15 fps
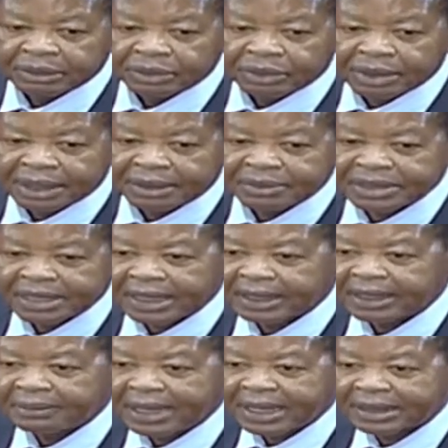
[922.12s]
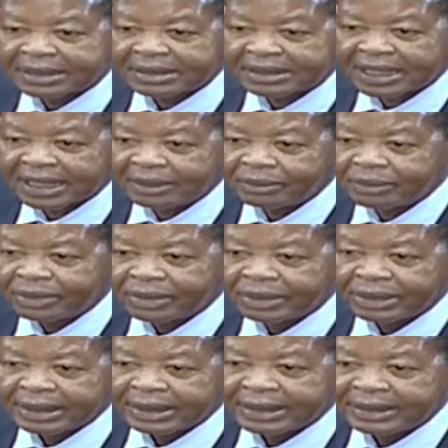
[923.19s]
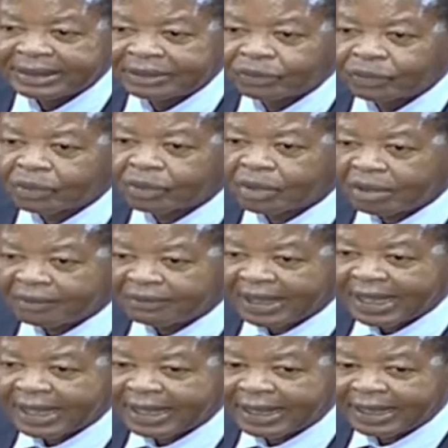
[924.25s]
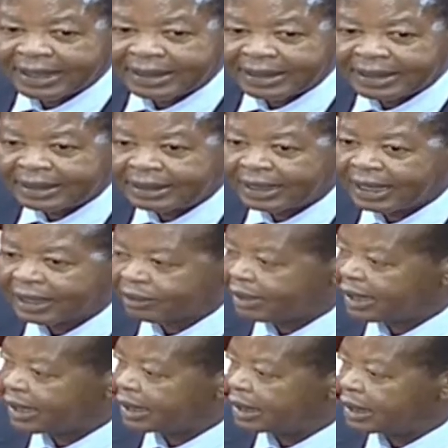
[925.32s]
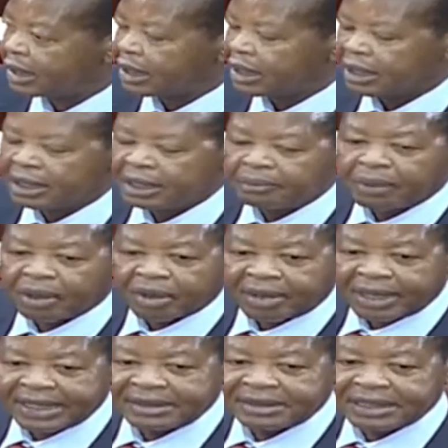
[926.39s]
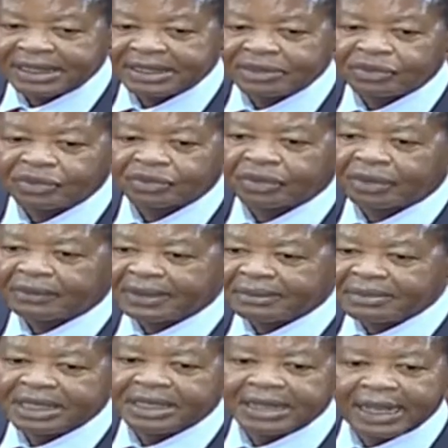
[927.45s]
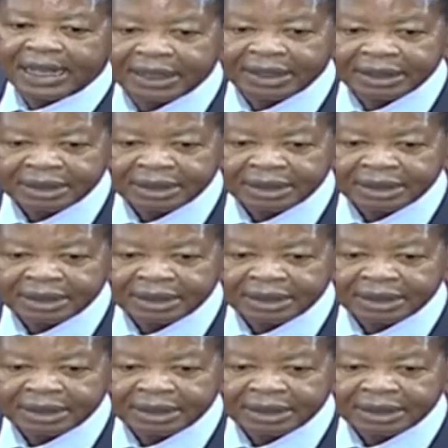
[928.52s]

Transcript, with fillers: During Mzee Kibaki's time, he took over and he actually liberalized the issues of the media